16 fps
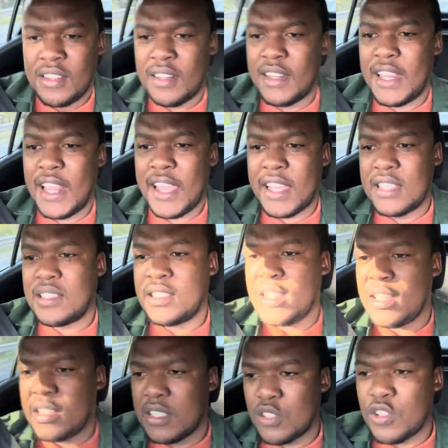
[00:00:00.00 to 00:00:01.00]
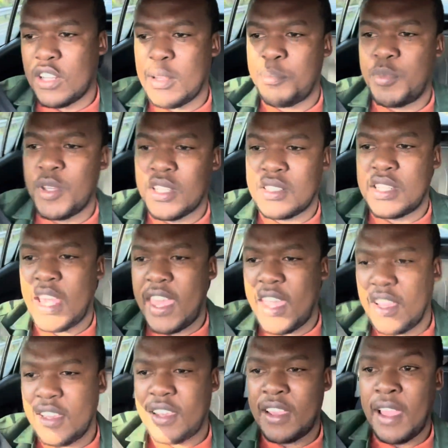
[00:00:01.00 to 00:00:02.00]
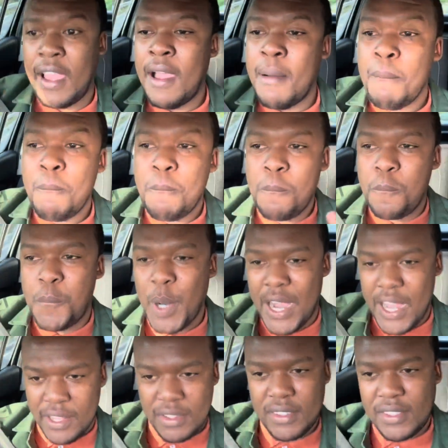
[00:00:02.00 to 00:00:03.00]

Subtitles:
Like I said, it's got a big tank, but